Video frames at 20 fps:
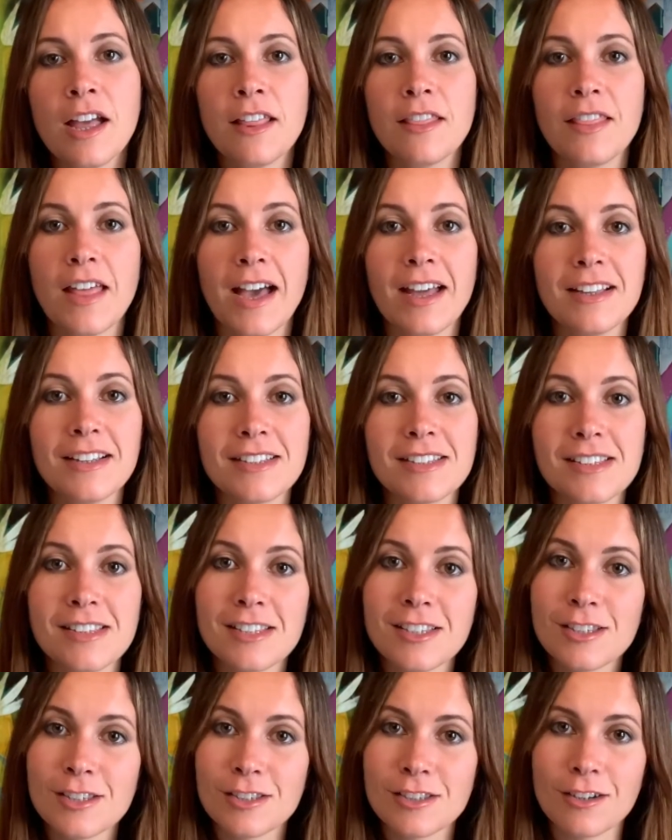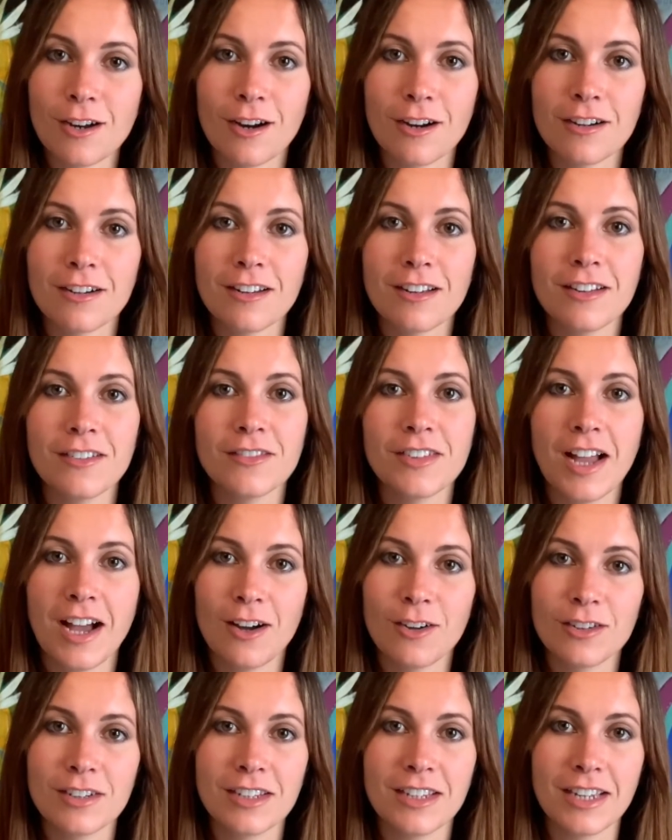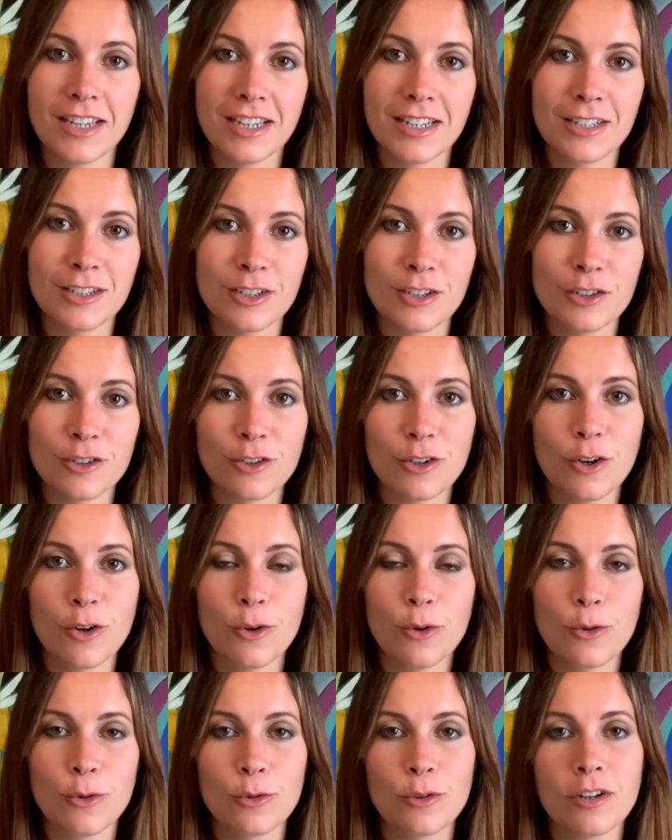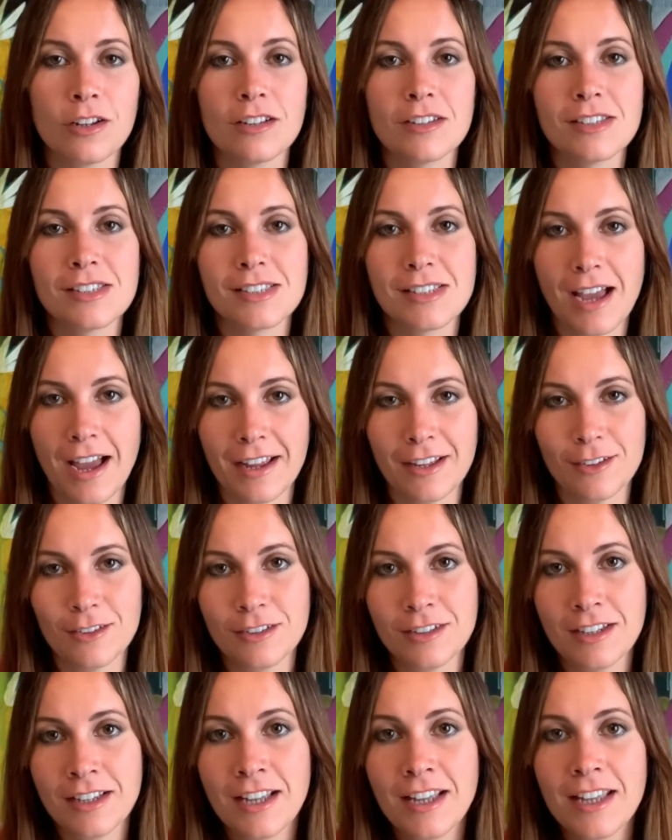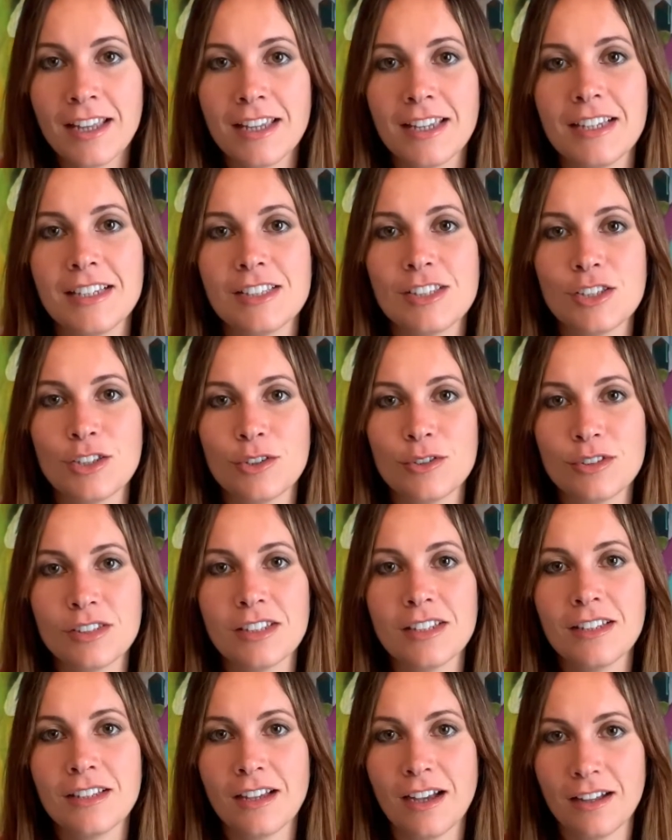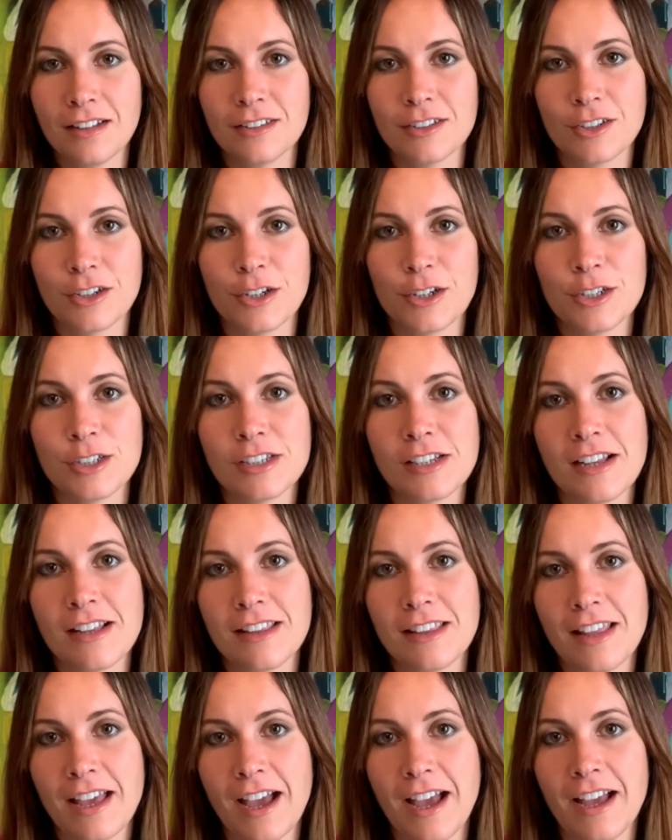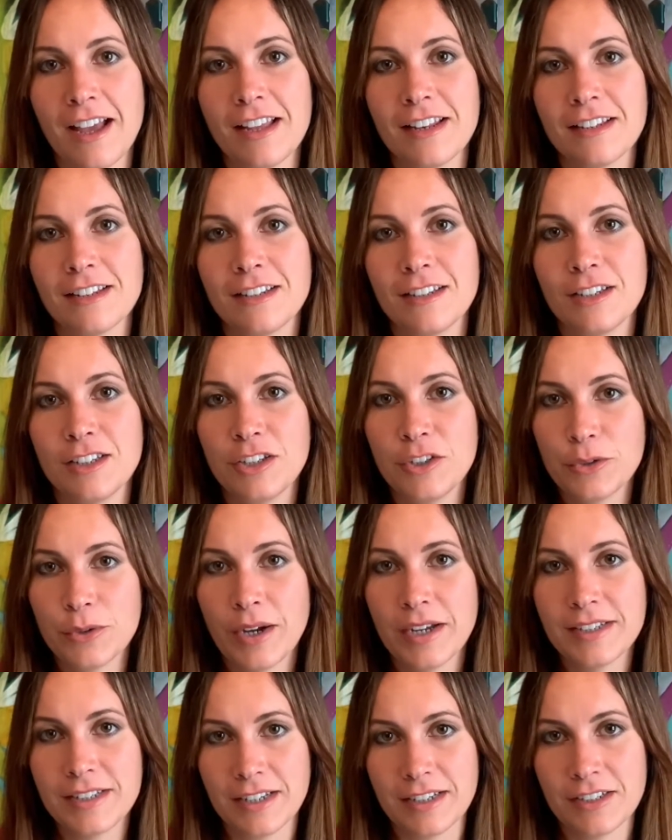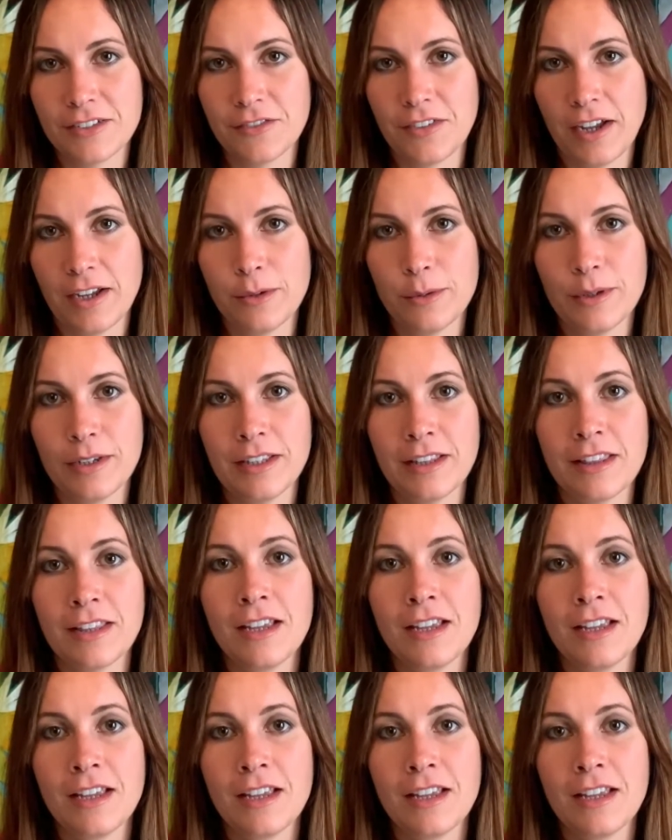that is the start of how to gain your own style, is using colors that you identify with.